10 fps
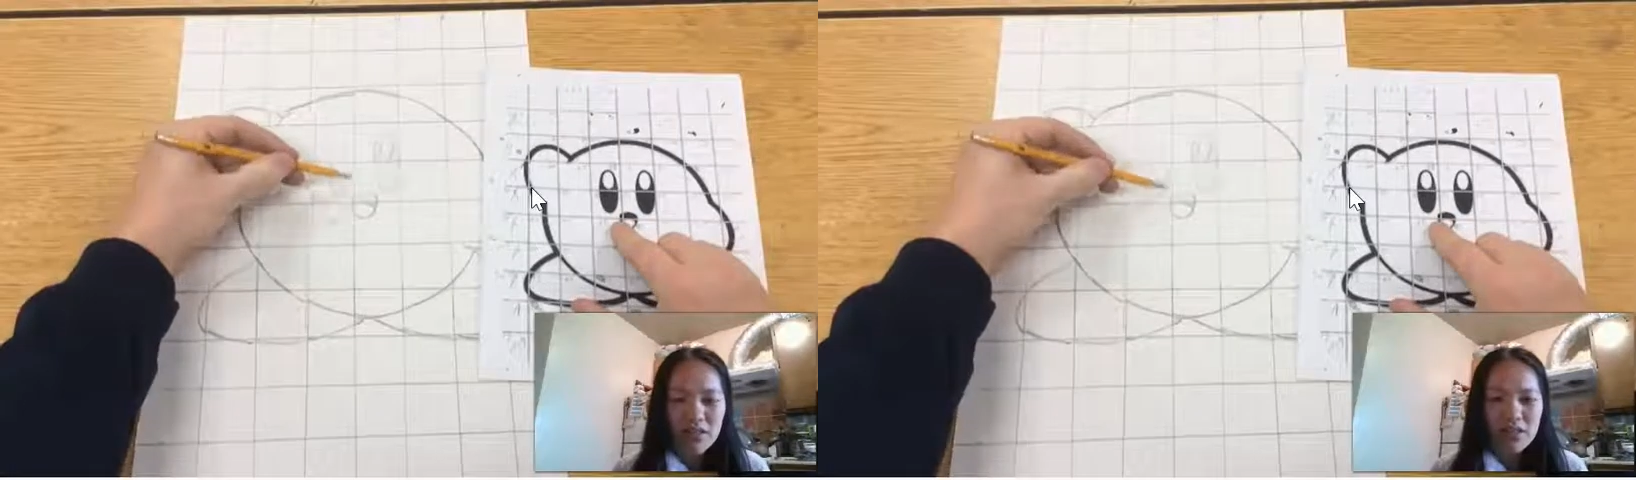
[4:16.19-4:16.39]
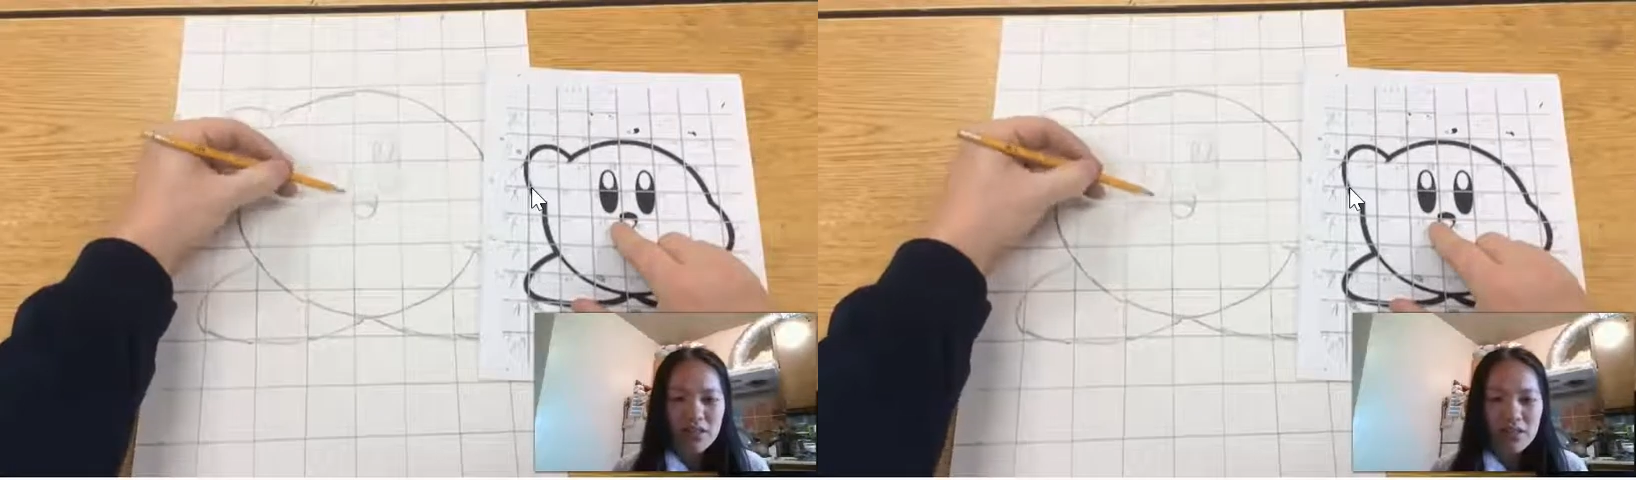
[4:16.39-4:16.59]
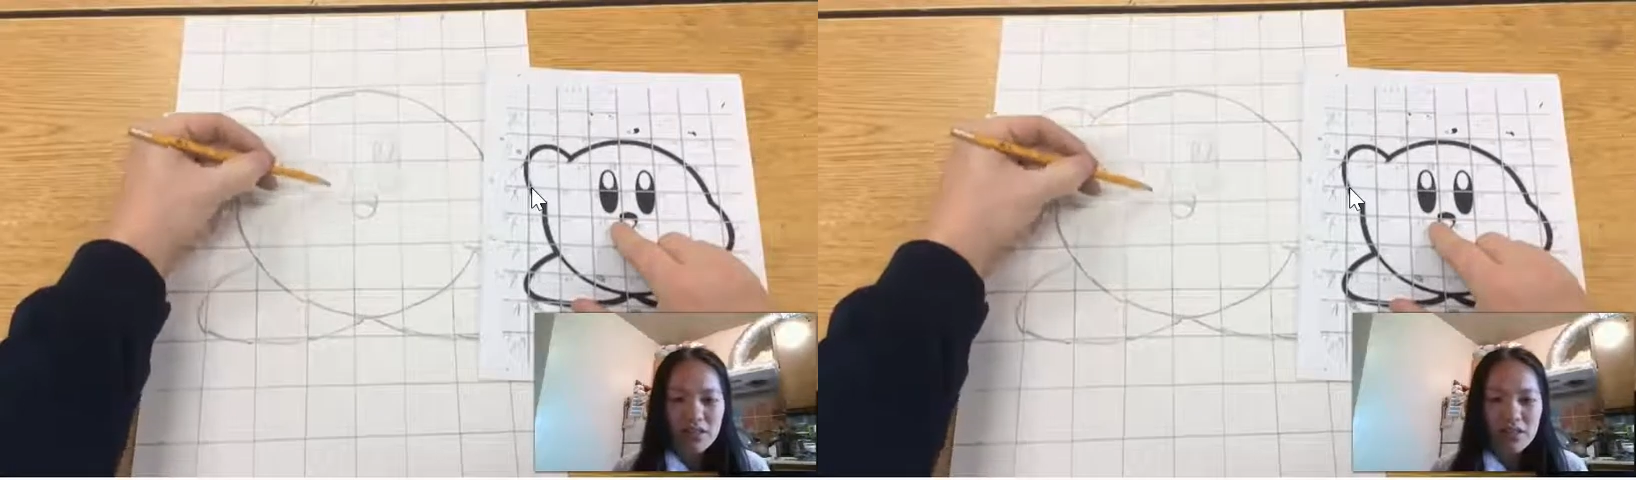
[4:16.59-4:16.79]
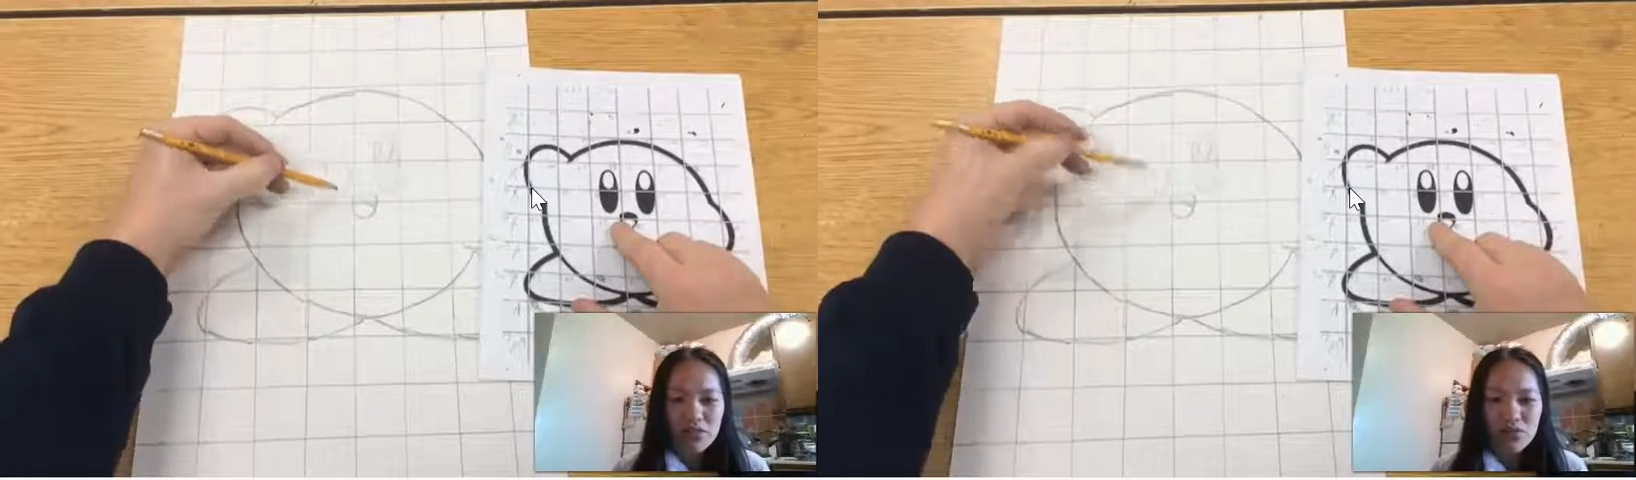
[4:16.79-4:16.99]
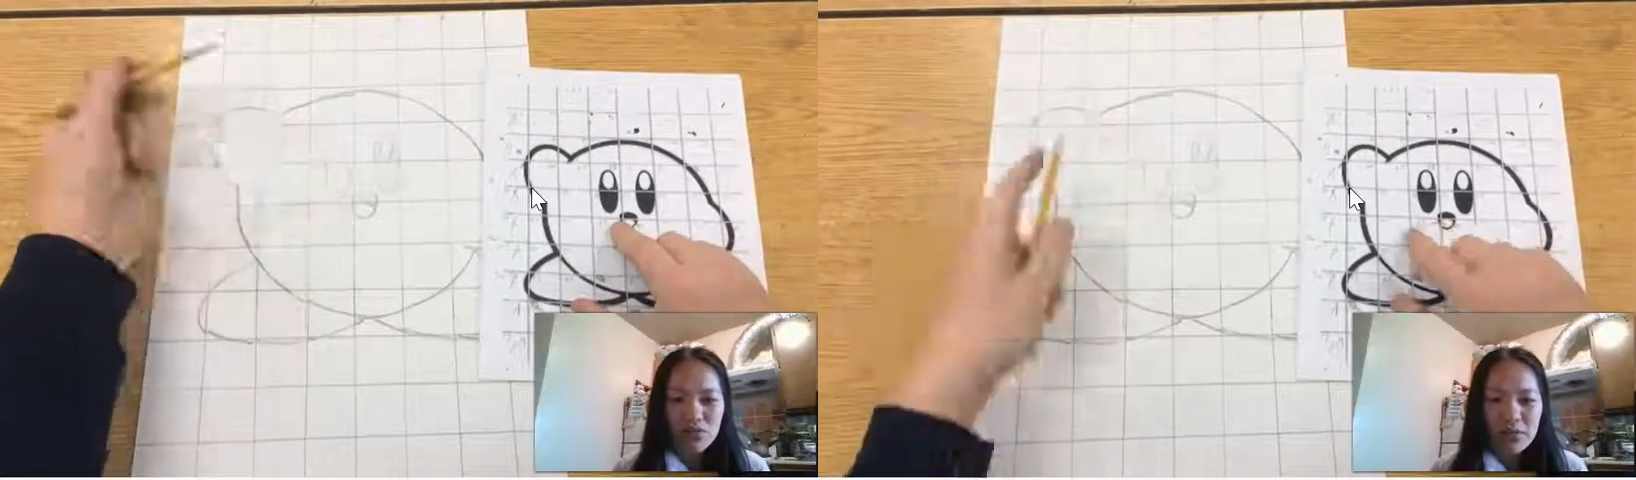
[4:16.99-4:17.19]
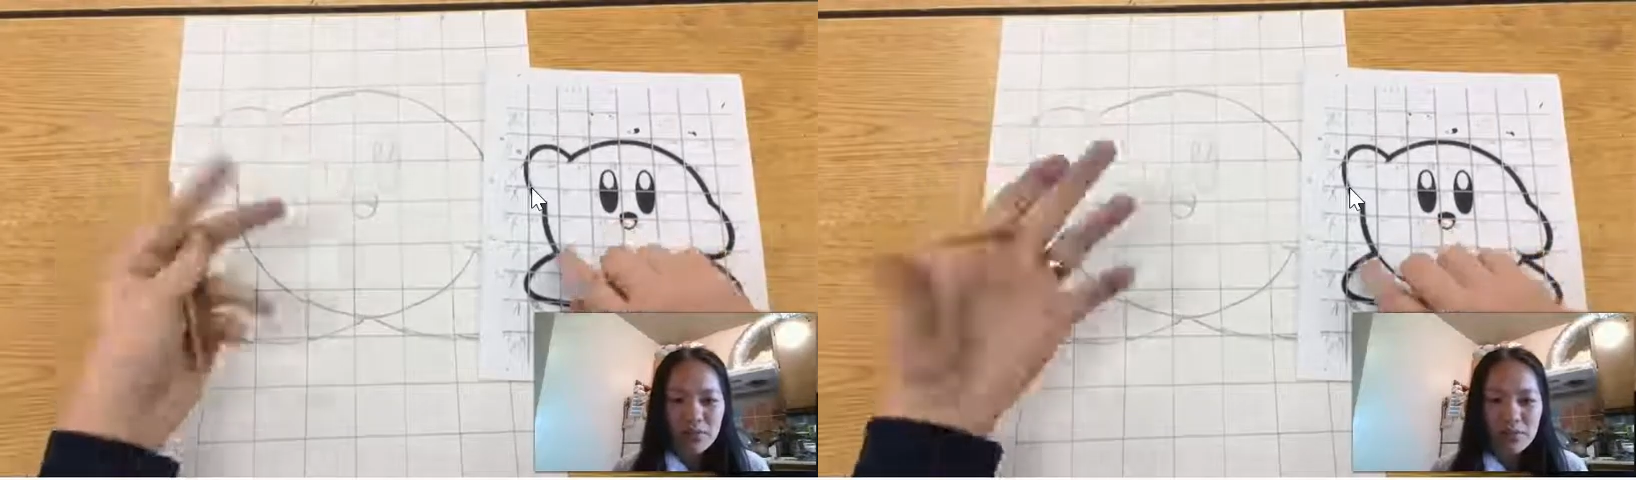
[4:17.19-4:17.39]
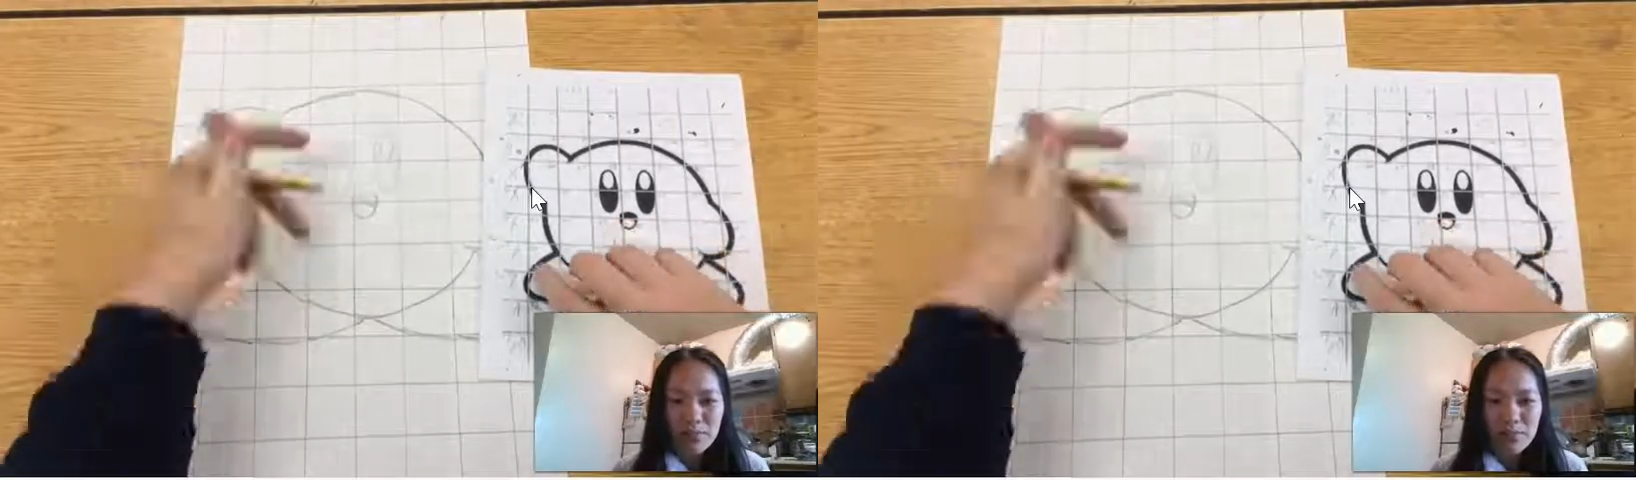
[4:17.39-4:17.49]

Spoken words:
Just in case you mess up,